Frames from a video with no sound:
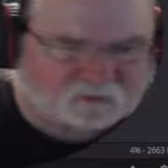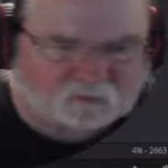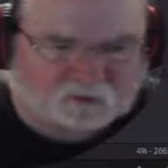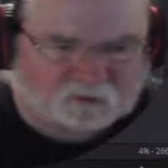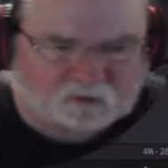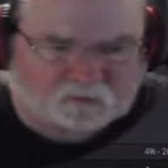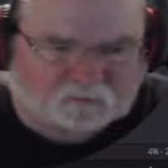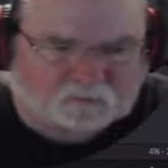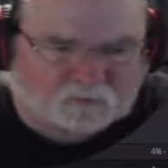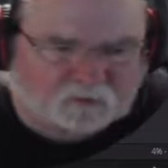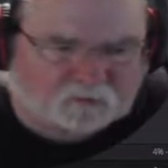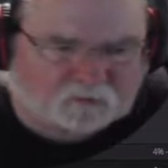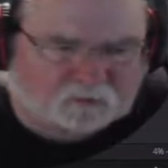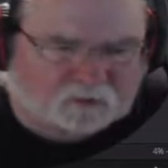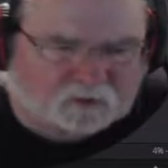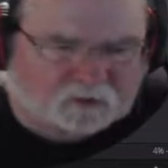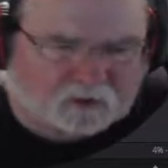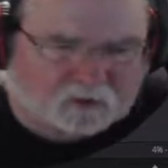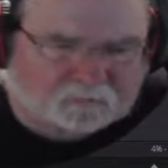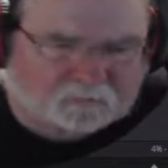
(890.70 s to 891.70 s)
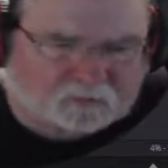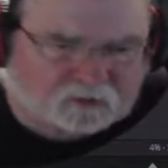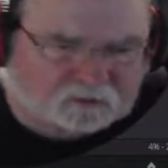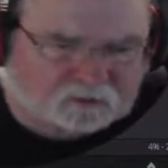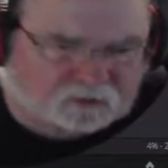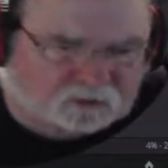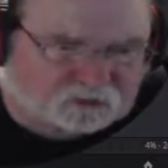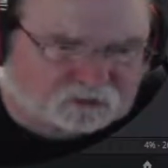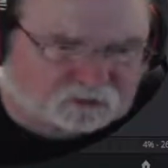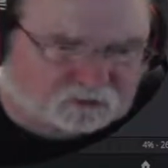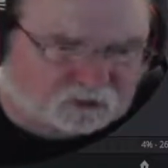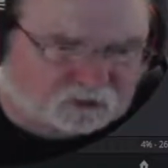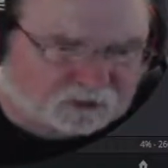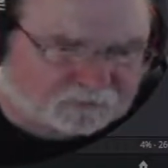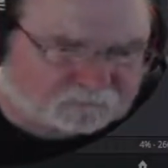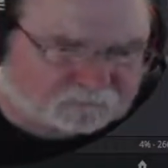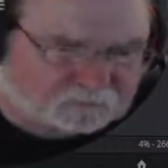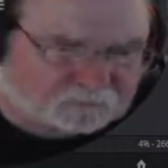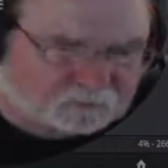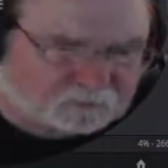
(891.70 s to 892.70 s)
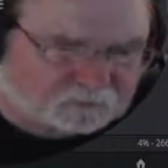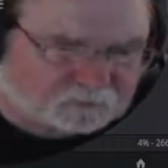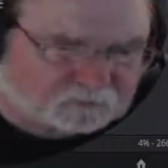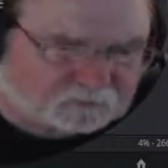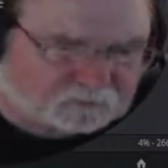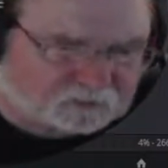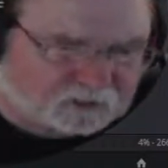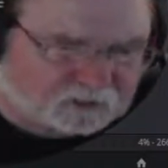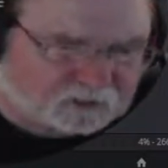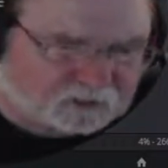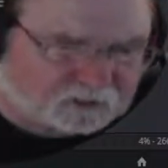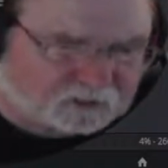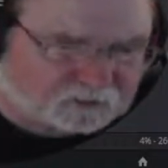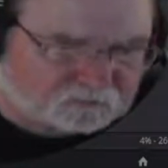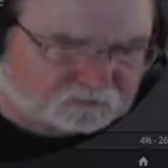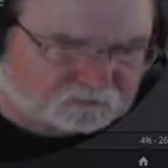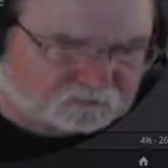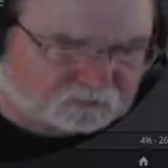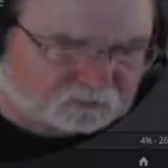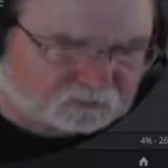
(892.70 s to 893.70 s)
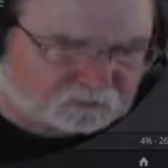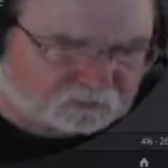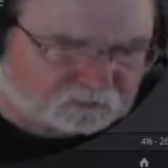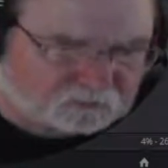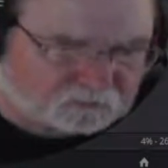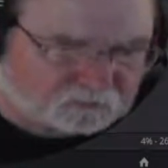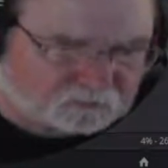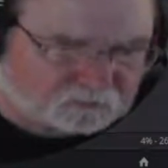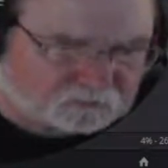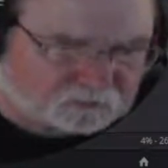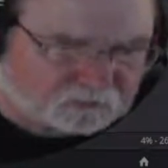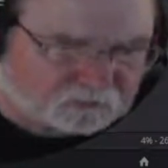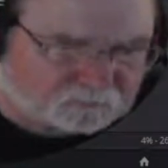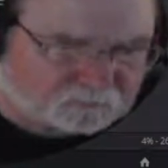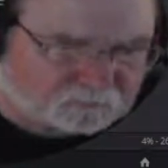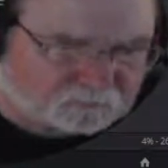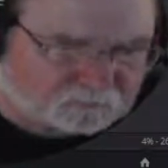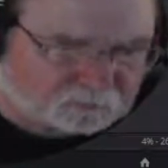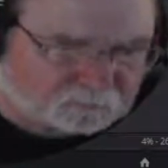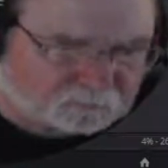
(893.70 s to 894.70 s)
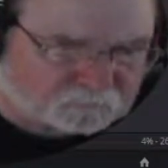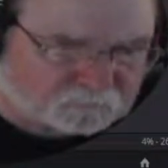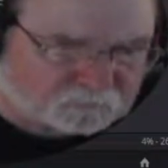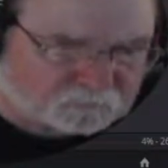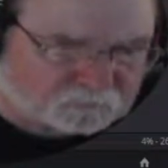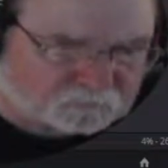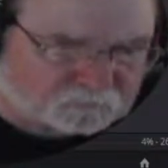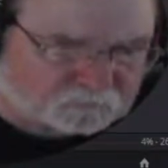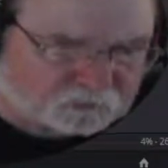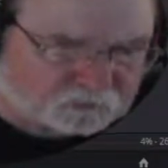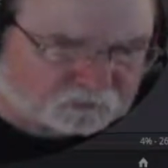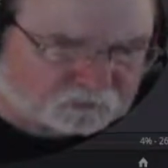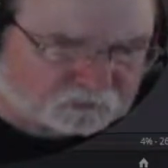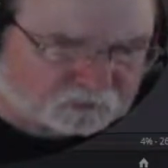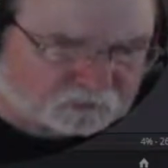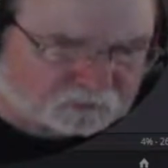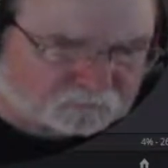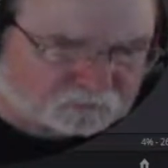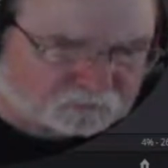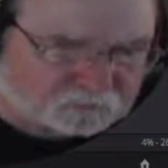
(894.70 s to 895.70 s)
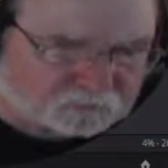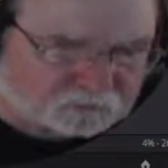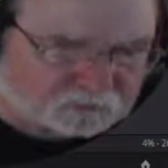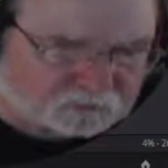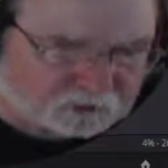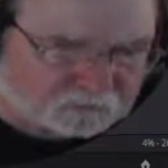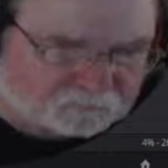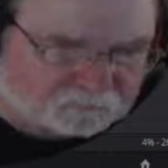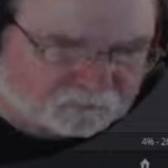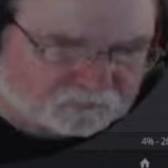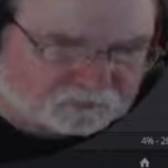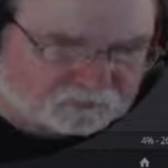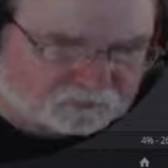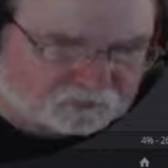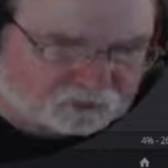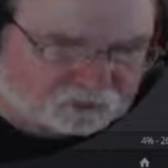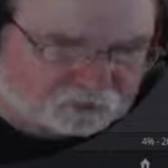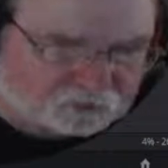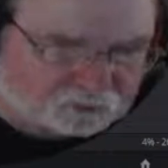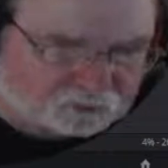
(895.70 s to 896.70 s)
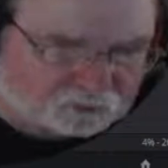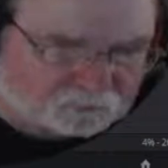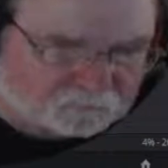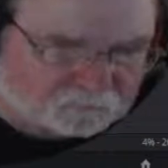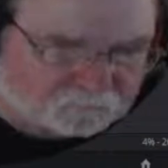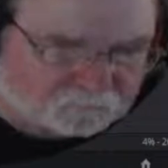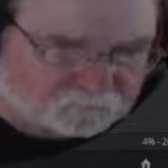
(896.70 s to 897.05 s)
winter mute, but I'm not sure. I'll have to play with that actually later this afternoon if I don't take a nap. So I'm going to take Paint 2,